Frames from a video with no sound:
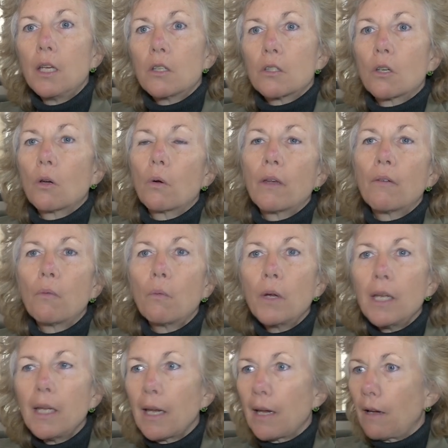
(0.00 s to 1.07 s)
So if
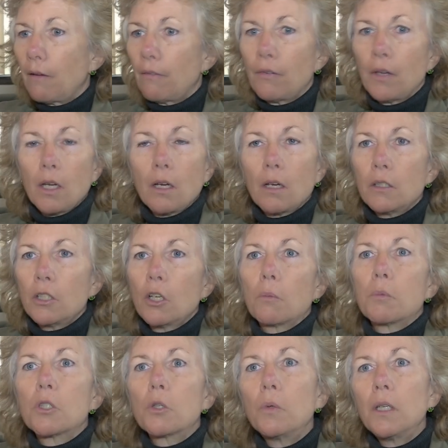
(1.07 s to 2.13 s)
we have, you know,
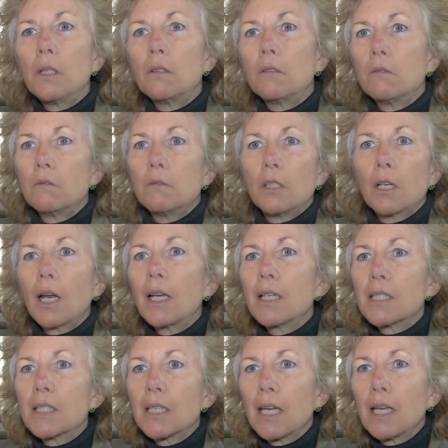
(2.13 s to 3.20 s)
between the United
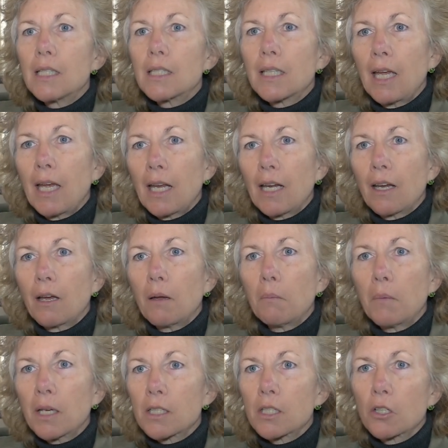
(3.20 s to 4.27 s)
States, Canada,
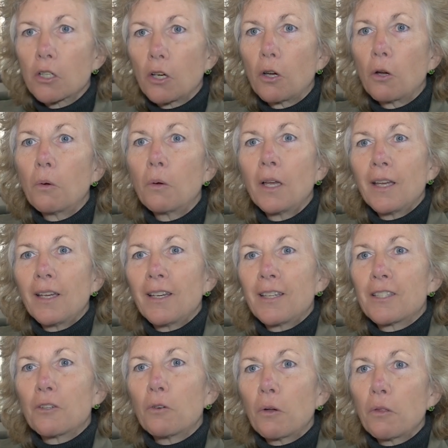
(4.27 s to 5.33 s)
Mexico,
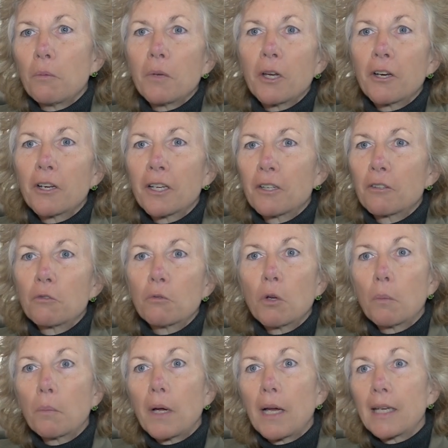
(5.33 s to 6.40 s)
as a North American
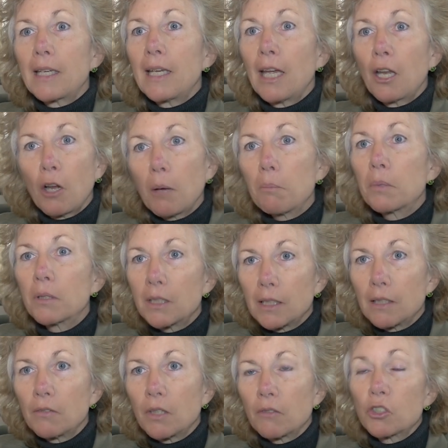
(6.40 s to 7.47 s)
group, I cannot
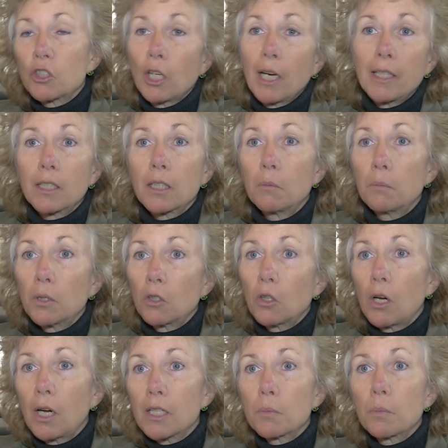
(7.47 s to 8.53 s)
believe that if China can build
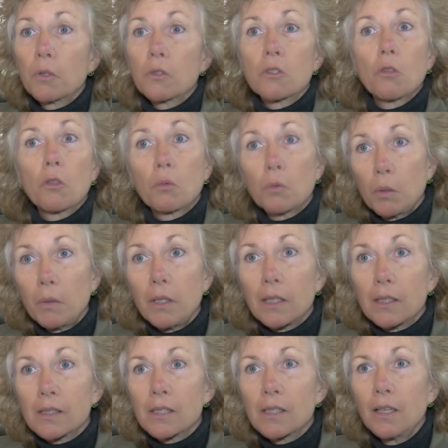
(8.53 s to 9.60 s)
hospitals in 3
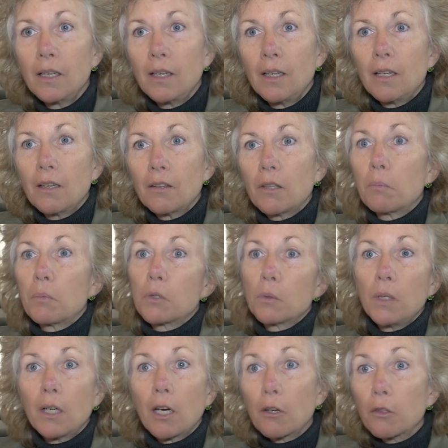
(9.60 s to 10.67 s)
weeks, that
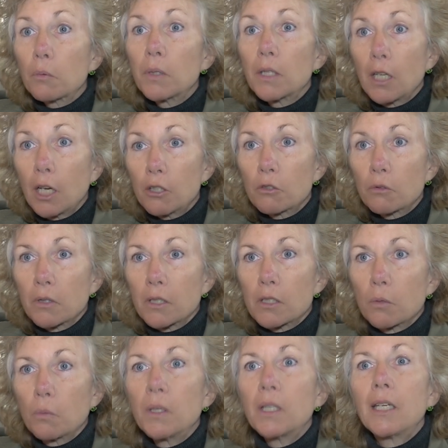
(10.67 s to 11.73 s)
between our three
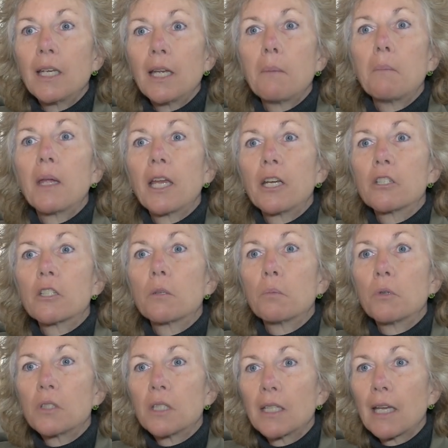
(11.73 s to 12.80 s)
countries, we can't manage to
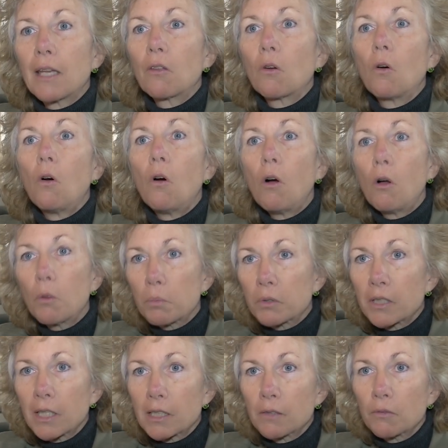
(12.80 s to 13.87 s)
put together all the
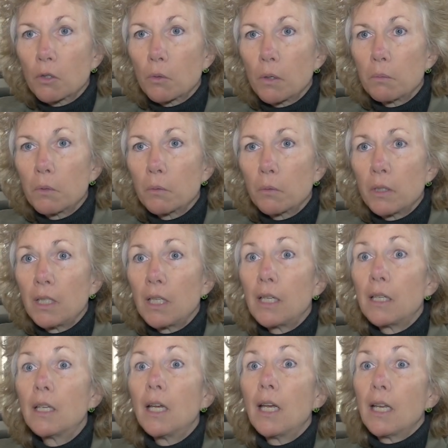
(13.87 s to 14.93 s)
protective equipment we
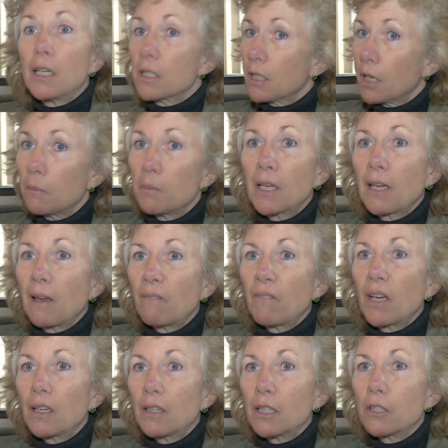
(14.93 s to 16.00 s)
need and start making
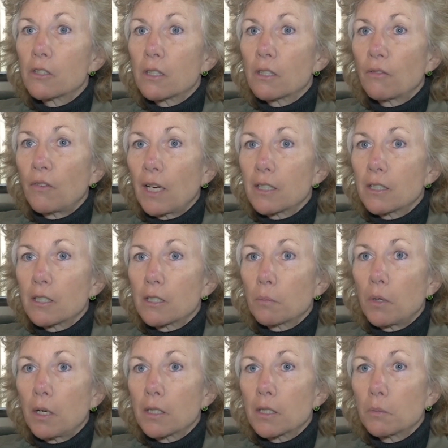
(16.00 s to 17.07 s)
ventilators as fast as
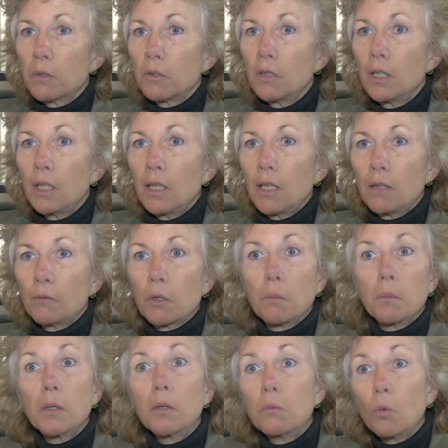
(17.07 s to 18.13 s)
possible. If we can
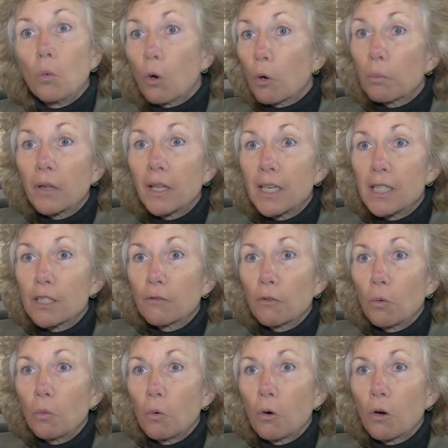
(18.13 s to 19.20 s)
build warplanes
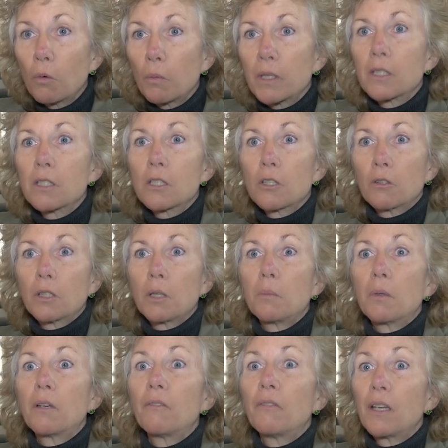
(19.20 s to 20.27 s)
for war, we can certainly
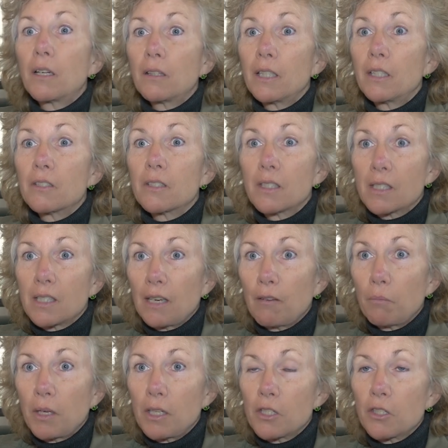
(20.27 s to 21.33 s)
build ventilators to
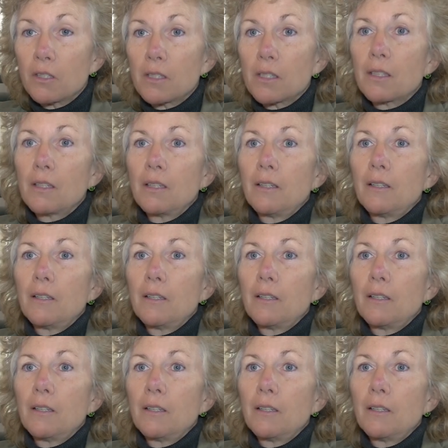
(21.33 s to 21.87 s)
save patients.